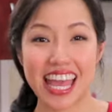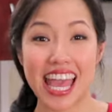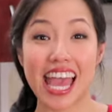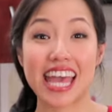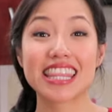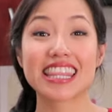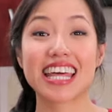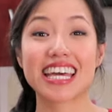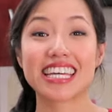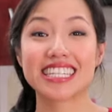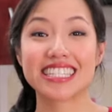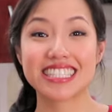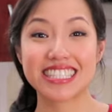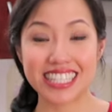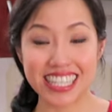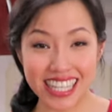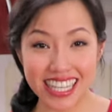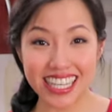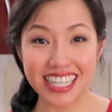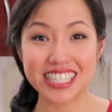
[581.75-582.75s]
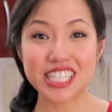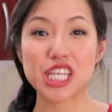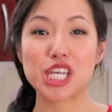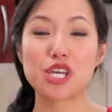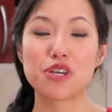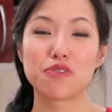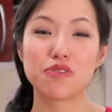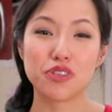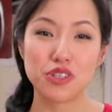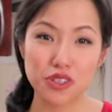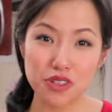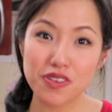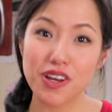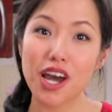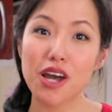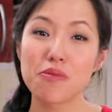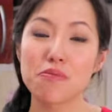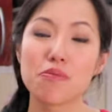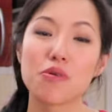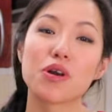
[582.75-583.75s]
And that is it. If you've
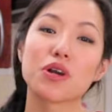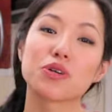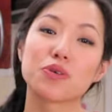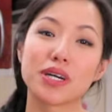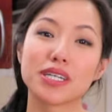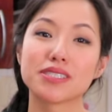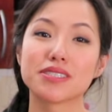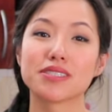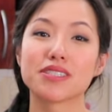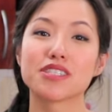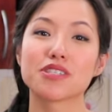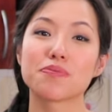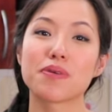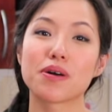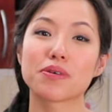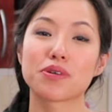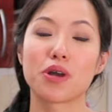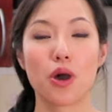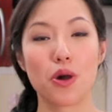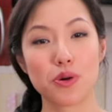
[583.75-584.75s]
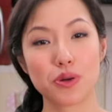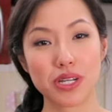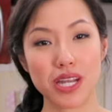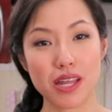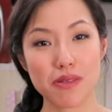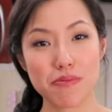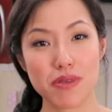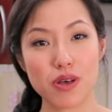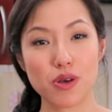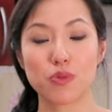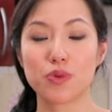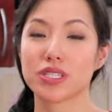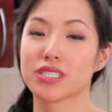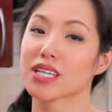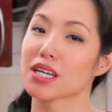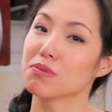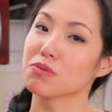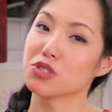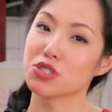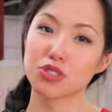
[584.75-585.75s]
got more questions about coconut milk, which
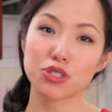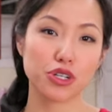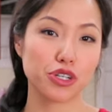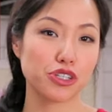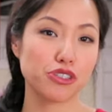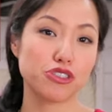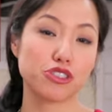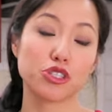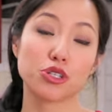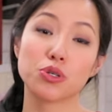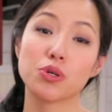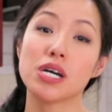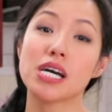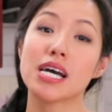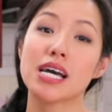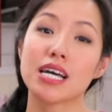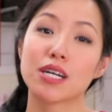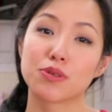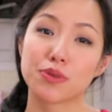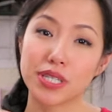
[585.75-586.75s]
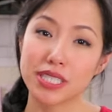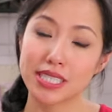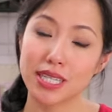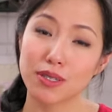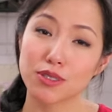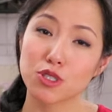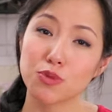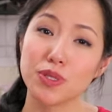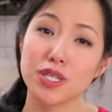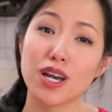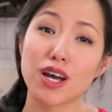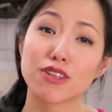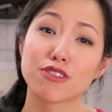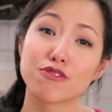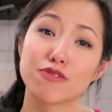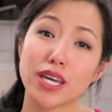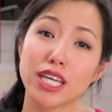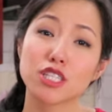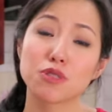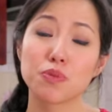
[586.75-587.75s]
I'm sure you do, reach out to me on
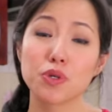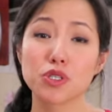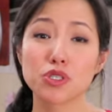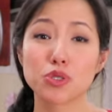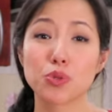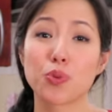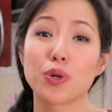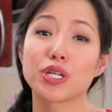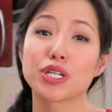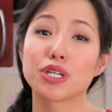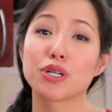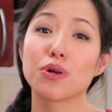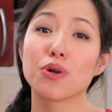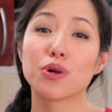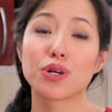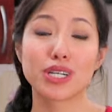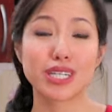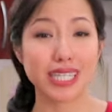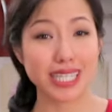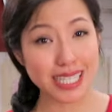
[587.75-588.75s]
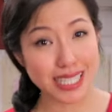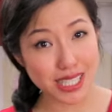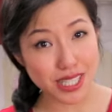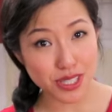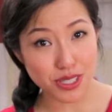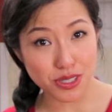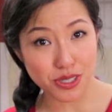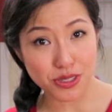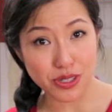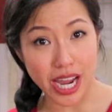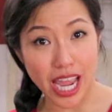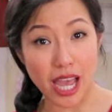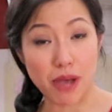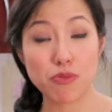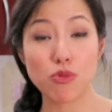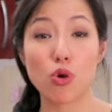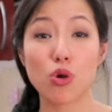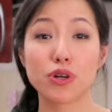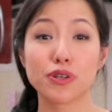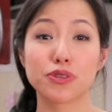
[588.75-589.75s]
Facebook, Twitter, or
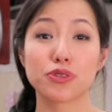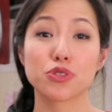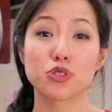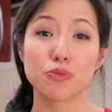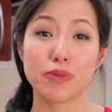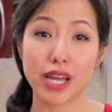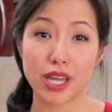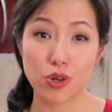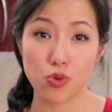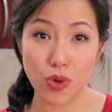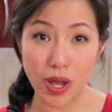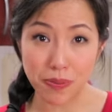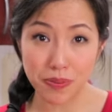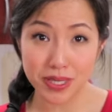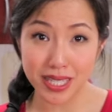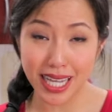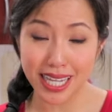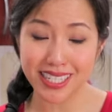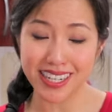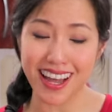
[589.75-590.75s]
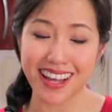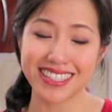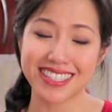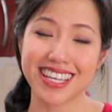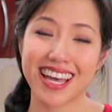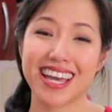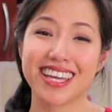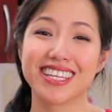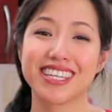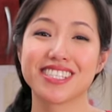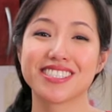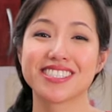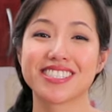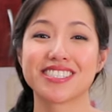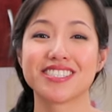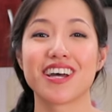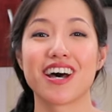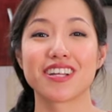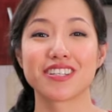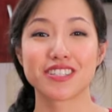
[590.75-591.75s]
Instagram, or through my website,
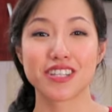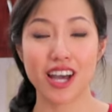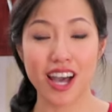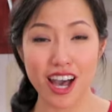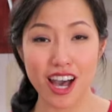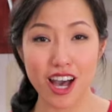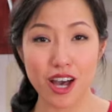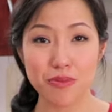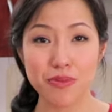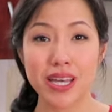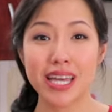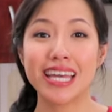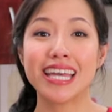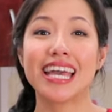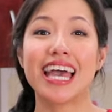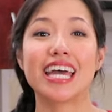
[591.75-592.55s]
hotthaikitchen.com.